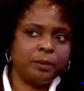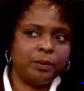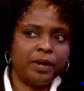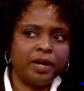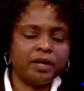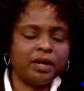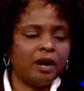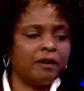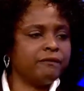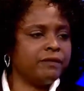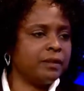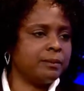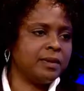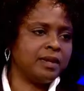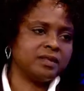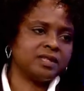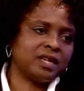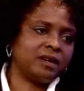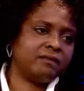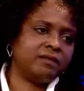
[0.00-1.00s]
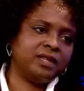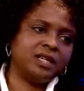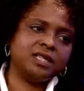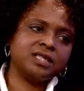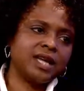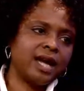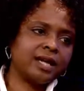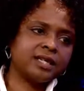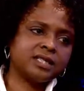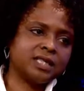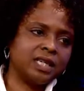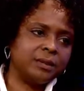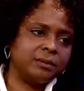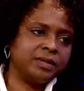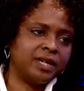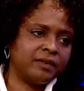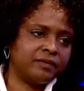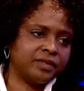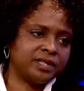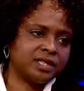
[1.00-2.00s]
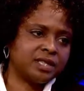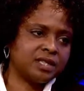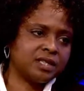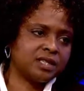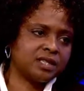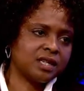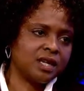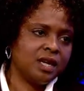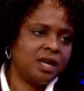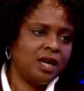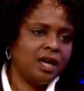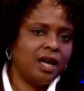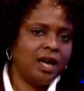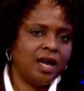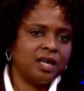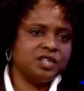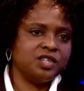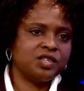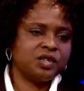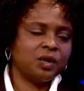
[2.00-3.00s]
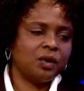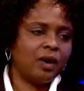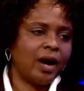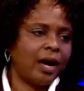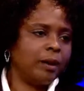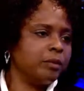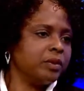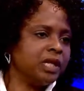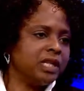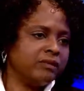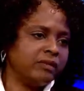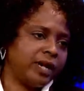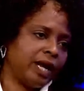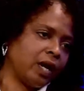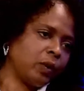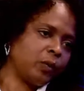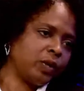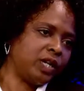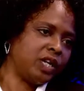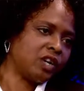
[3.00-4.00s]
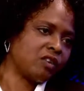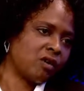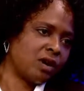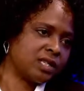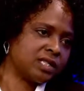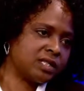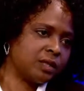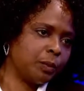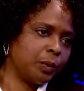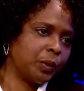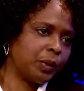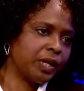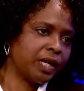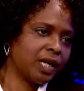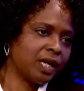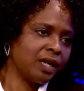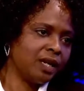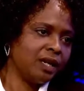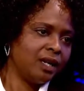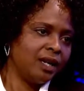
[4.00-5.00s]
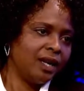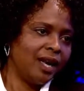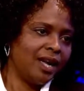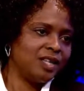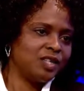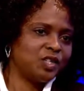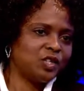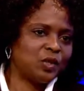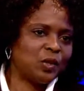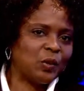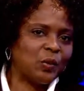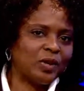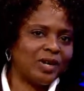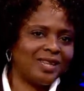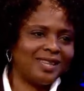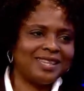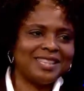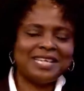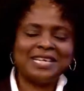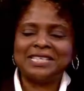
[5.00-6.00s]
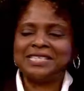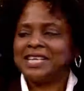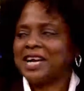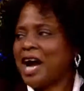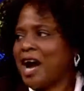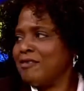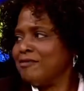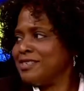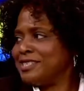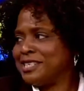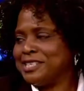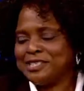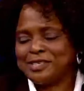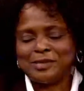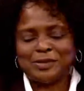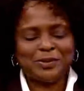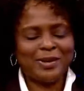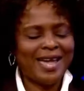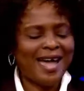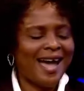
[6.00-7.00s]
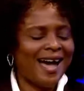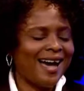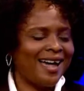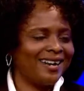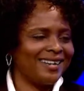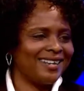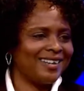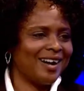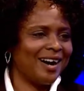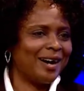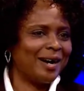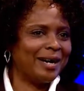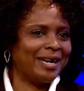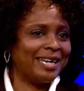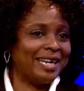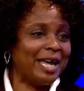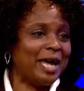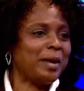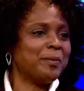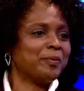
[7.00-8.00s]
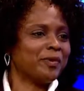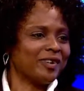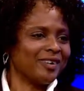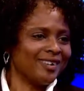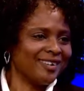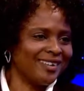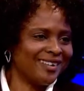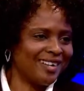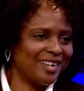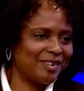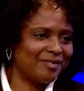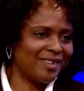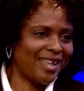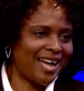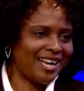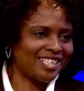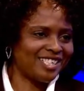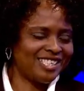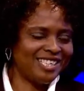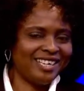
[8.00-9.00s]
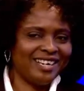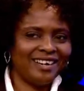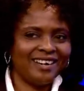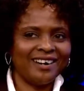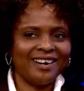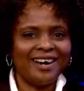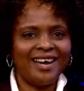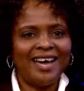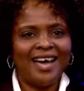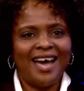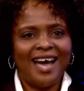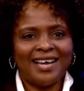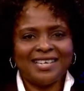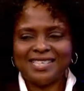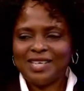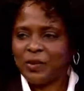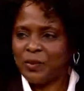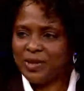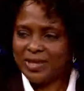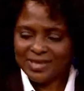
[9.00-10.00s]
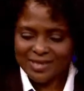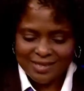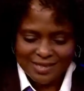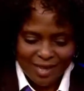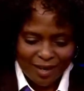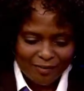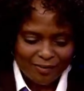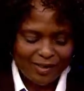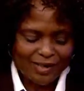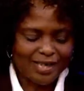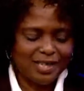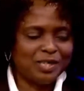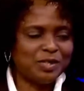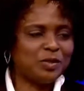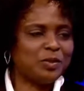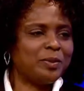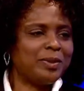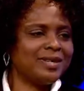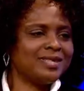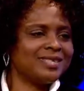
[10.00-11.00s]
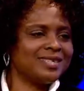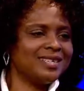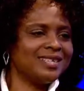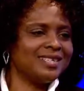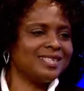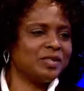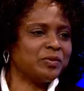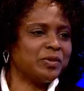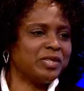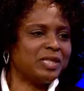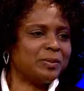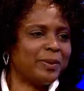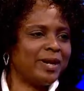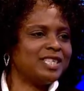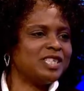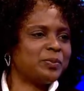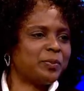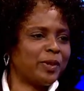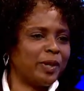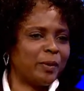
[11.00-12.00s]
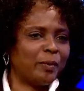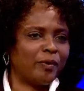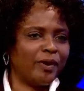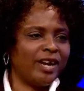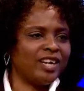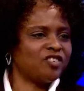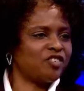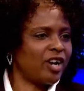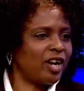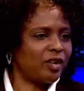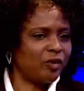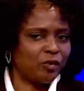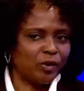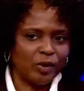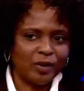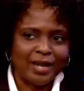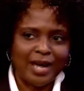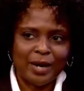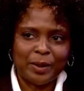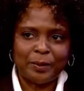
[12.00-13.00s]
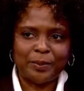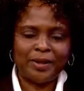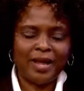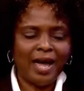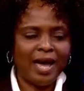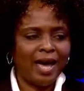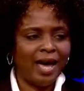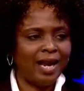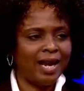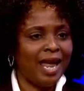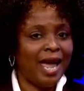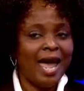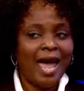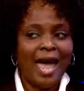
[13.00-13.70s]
But our females have the exact same deficits. And so I believe in equity across the board. And so one of the things, the conversations we had in April of last year, I said we can definitely do business. And we spent spring break trying to roll out a plan.